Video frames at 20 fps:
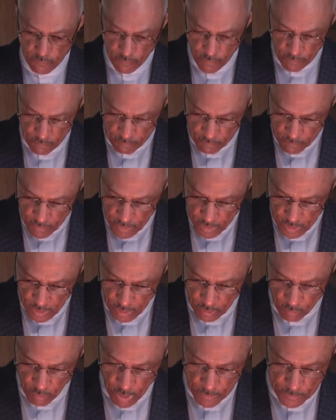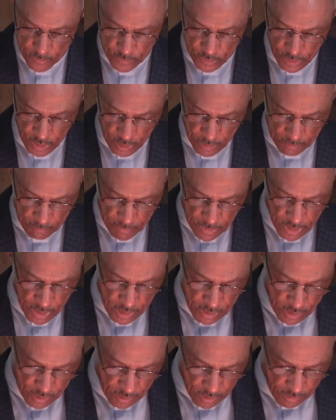and representing
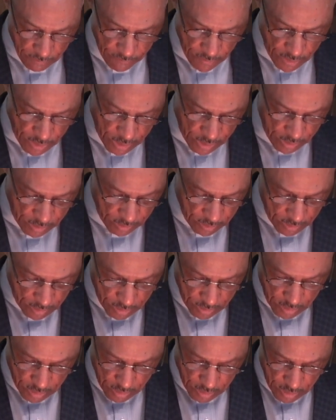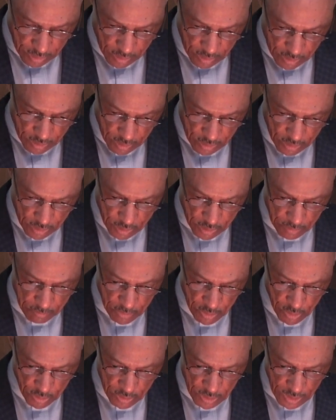many of our
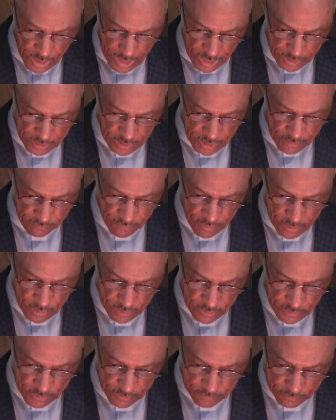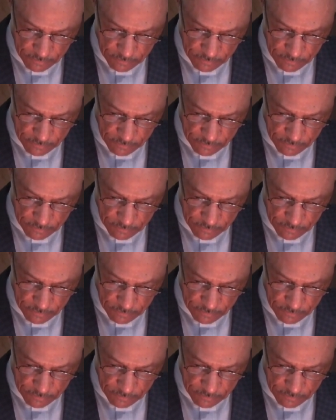community activities.